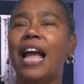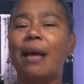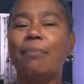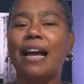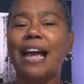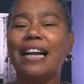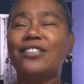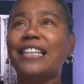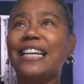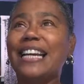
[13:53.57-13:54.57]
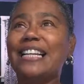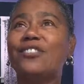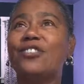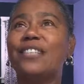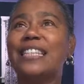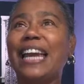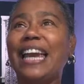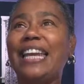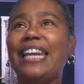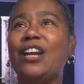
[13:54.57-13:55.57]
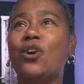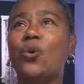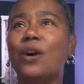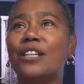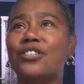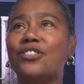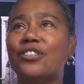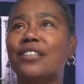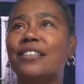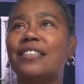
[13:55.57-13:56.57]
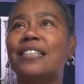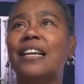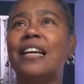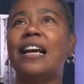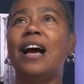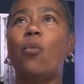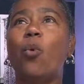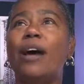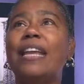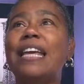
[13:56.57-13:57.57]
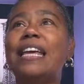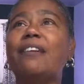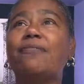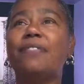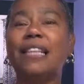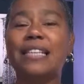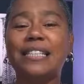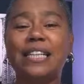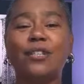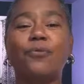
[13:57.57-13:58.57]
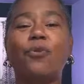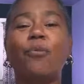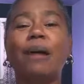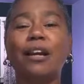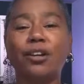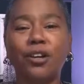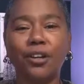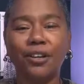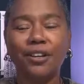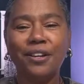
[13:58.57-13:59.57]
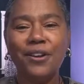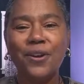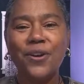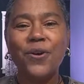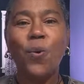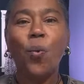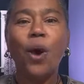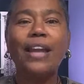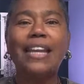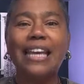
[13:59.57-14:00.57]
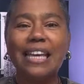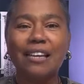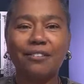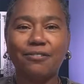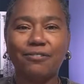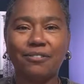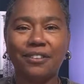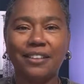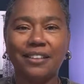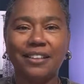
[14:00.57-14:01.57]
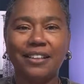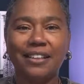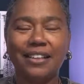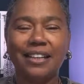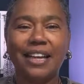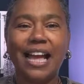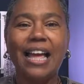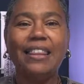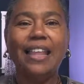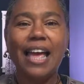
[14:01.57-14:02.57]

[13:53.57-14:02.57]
and by actually entertaining questions. What if this is for my good? What if? And